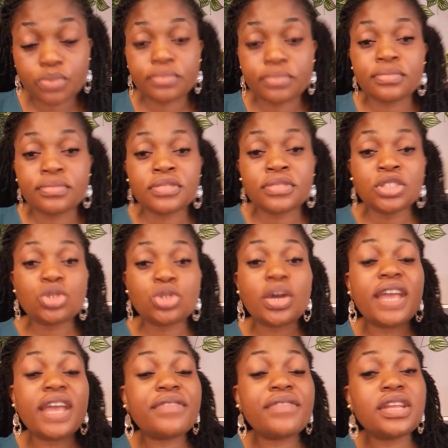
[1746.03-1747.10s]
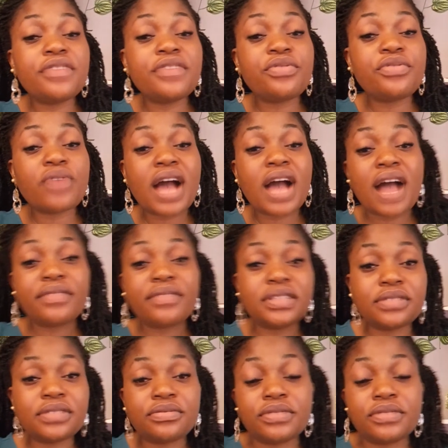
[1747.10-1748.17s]
So even if you have
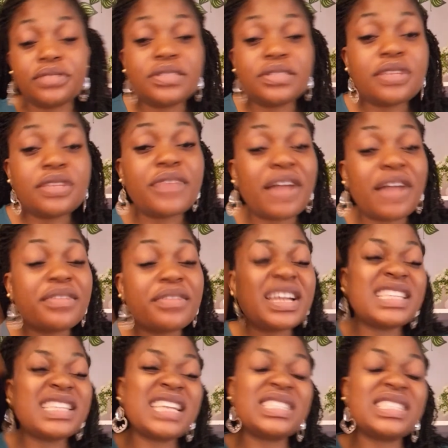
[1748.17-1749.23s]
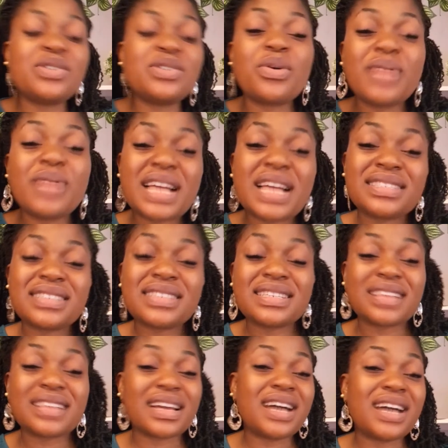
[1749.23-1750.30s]
created the Google AdSense
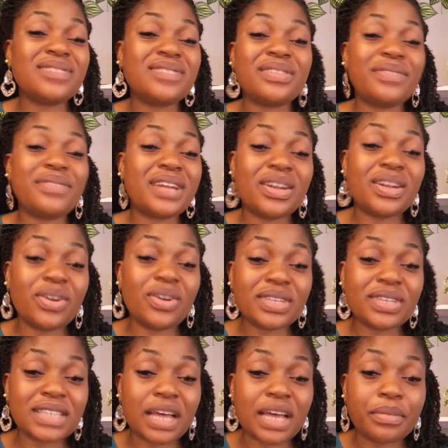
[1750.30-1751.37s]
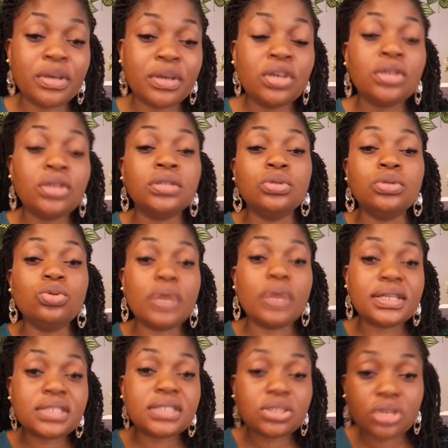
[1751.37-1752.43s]
account for a very long time, you are
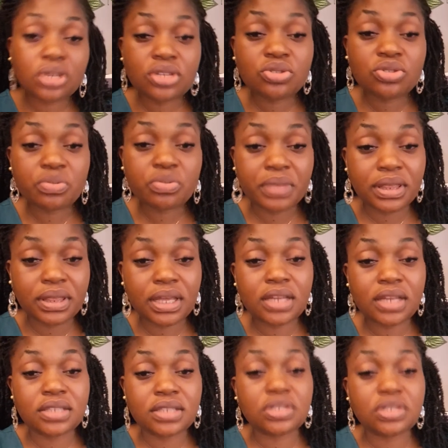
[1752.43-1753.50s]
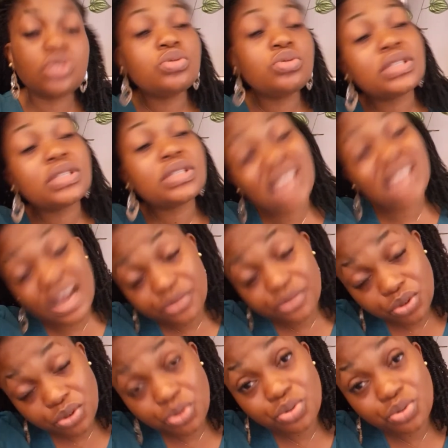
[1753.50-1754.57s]
still going to maintain it. You will still have to
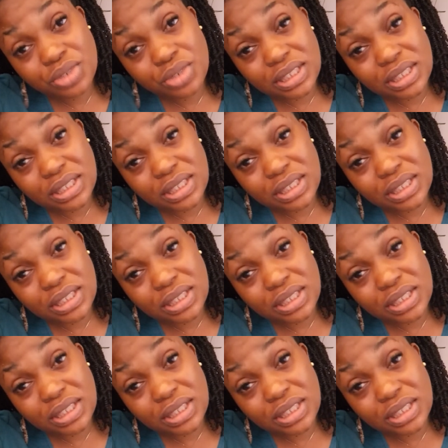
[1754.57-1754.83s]
use it.